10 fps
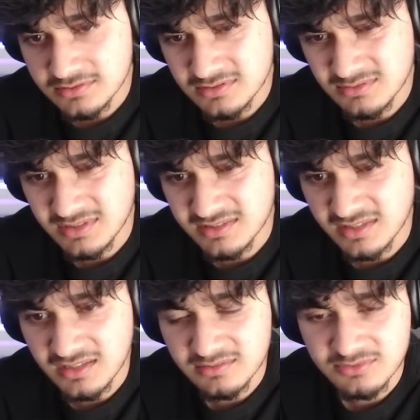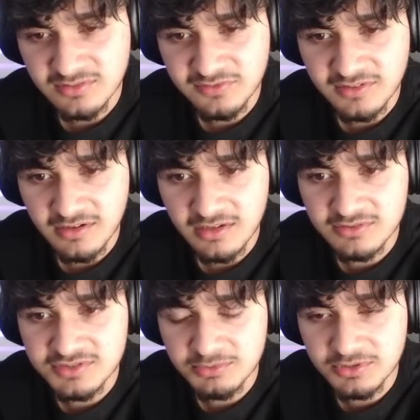What is that?
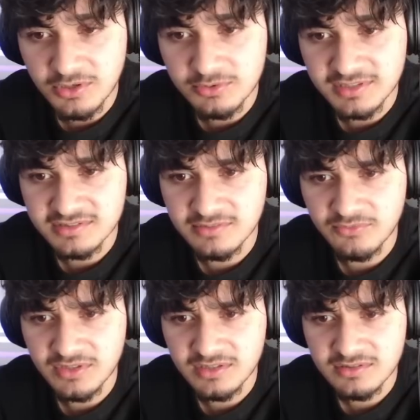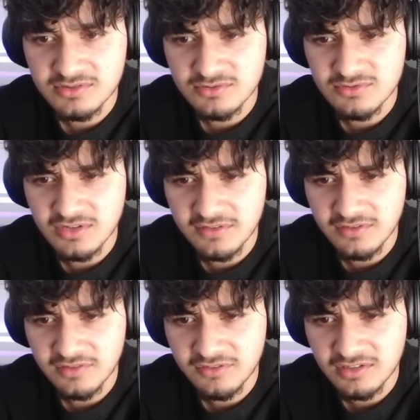Oh, someone holding something.
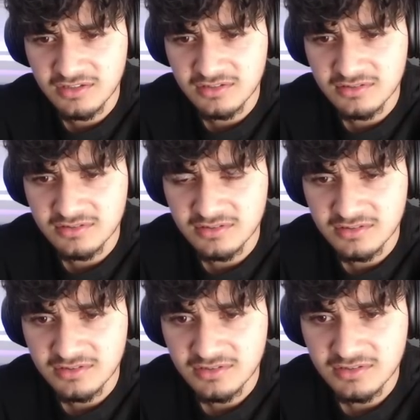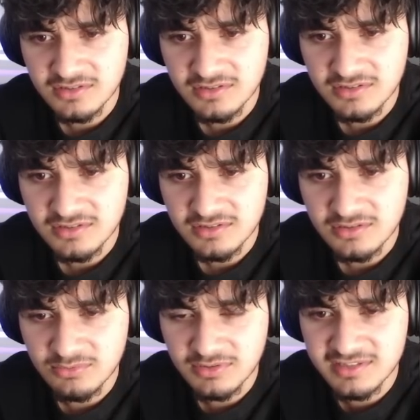Screwdriver, I think.
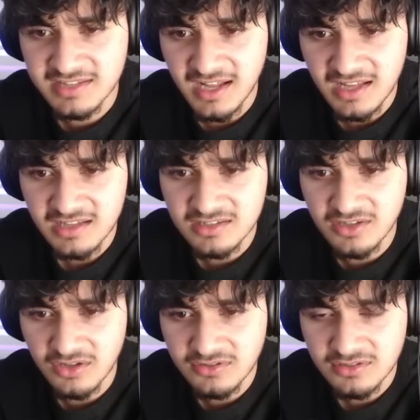What is that? Gun?